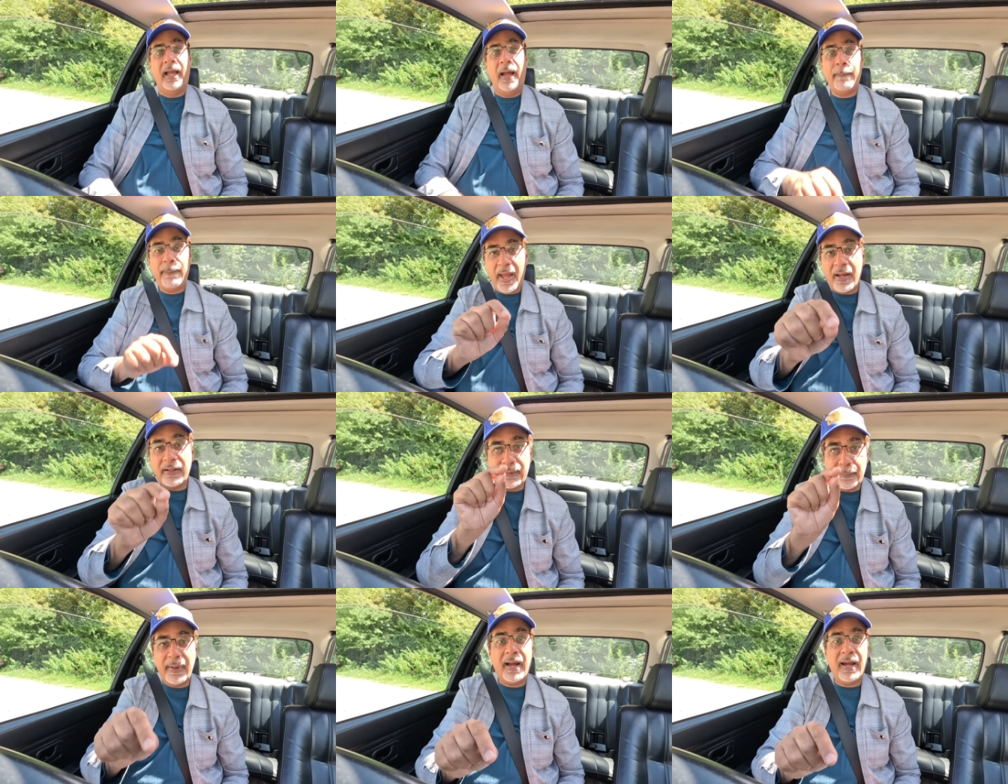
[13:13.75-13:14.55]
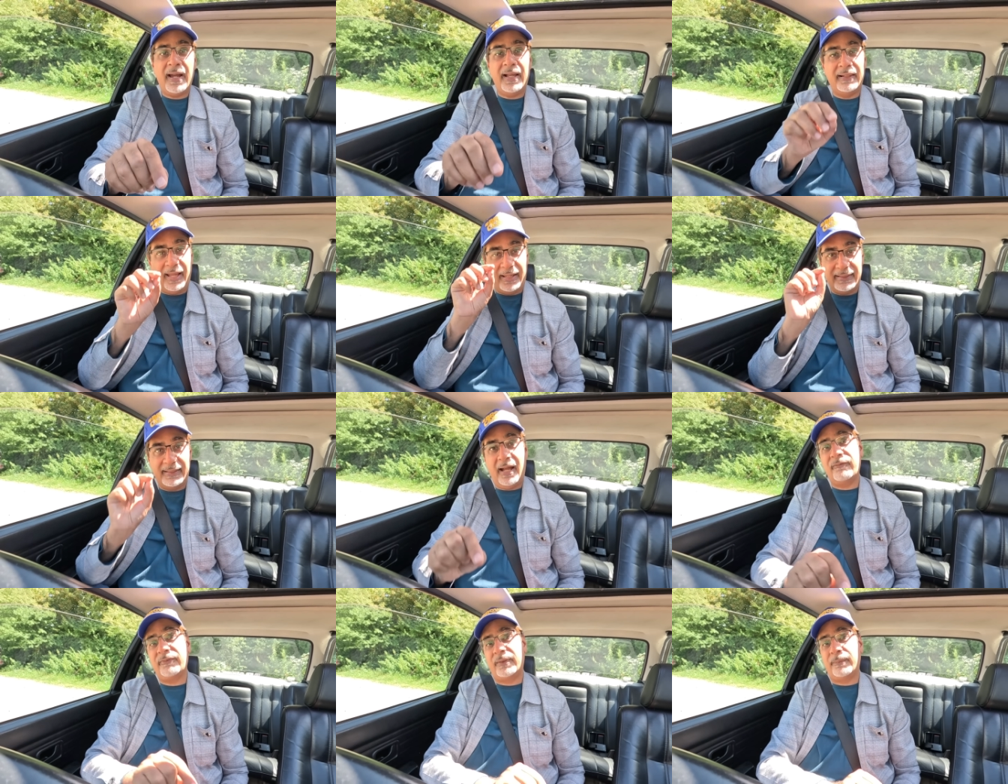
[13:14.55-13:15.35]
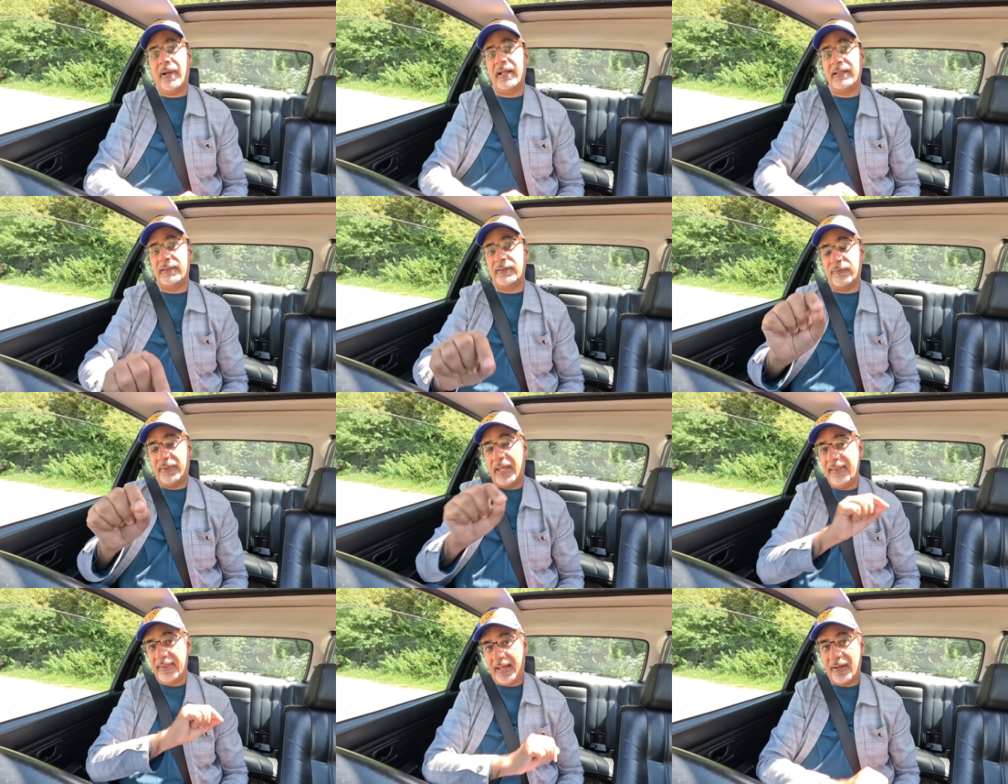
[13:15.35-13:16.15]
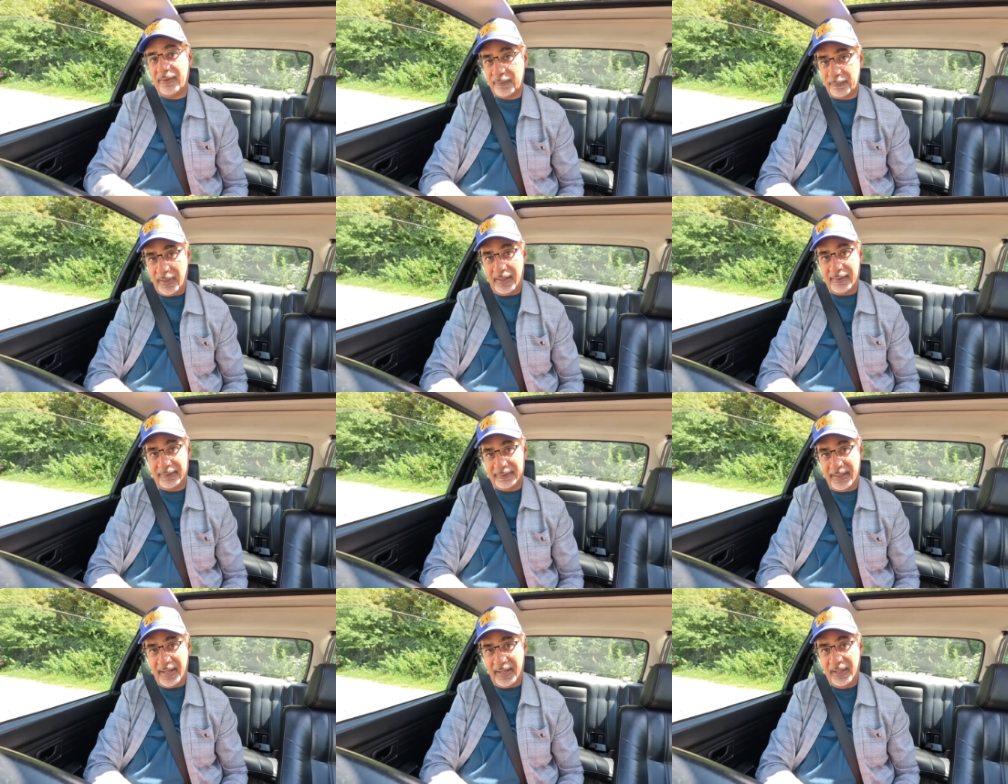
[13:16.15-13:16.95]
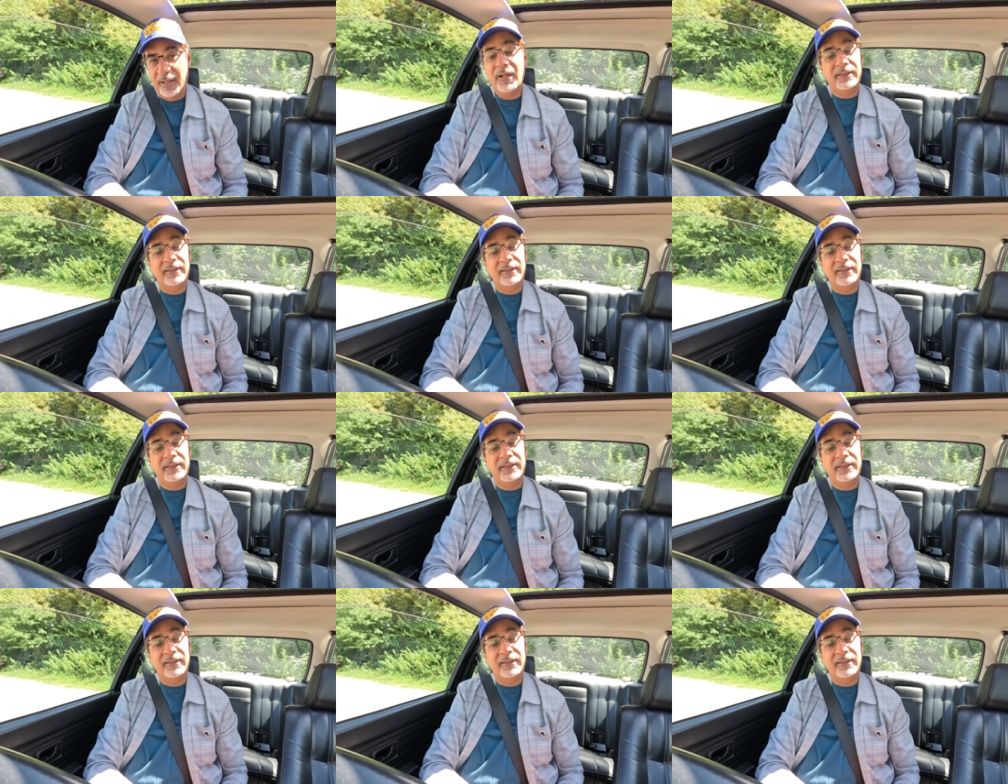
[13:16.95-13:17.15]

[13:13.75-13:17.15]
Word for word: A pound a mile at an average mileage of 10,000 miles a year,